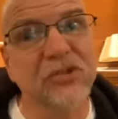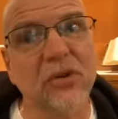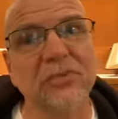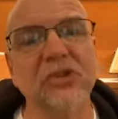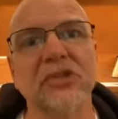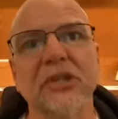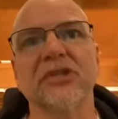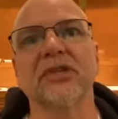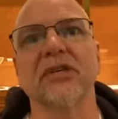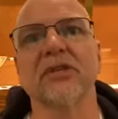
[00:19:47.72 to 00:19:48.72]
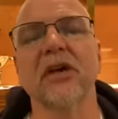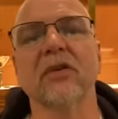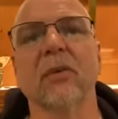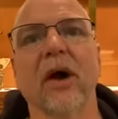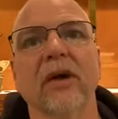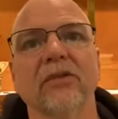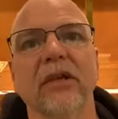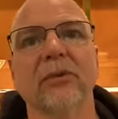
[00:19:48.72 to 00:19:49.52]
Scripture teaches us otherwise.